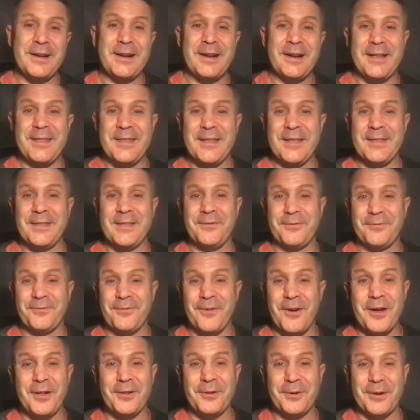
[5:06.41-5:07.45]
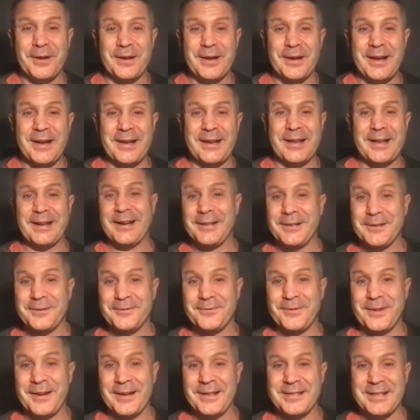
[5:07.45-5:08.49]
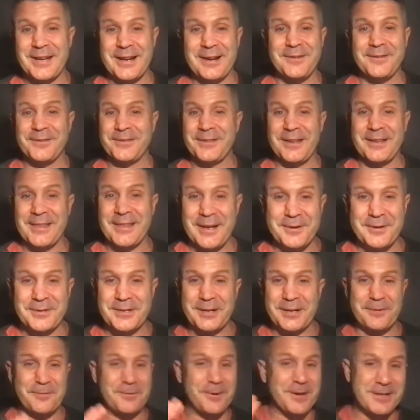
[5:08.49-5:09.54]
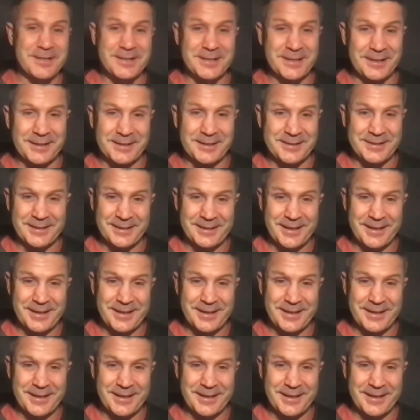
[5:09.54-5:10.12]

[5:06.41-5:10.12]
and then the following night Canelo fights. I don't think that was a coincidence.